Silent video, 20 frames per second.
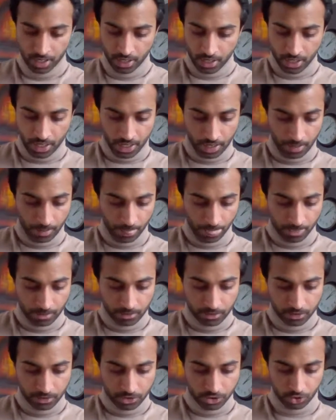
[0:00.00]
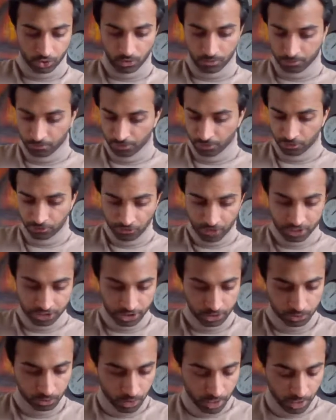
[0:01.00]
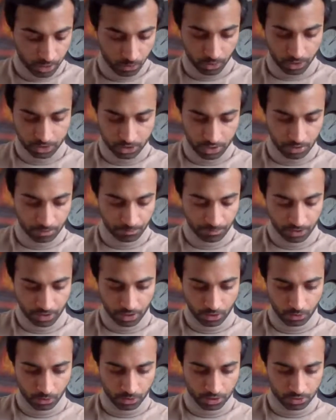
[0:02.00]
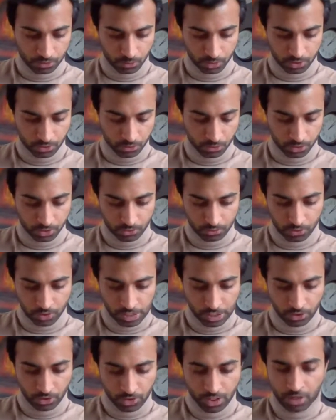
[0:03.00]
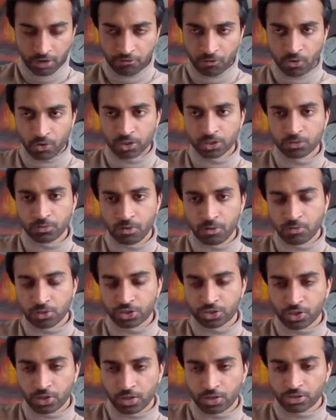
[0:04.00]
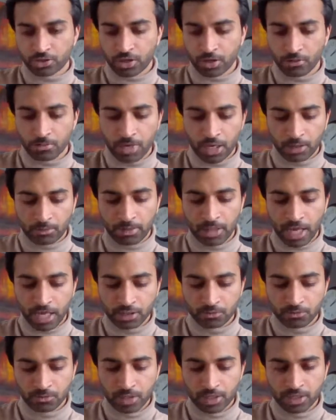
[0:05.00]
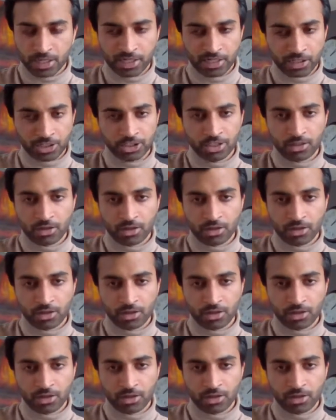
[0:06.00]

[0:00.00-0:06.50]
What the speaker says: And so Freshers Week was was really good, and of course we were trying to make plans when the initial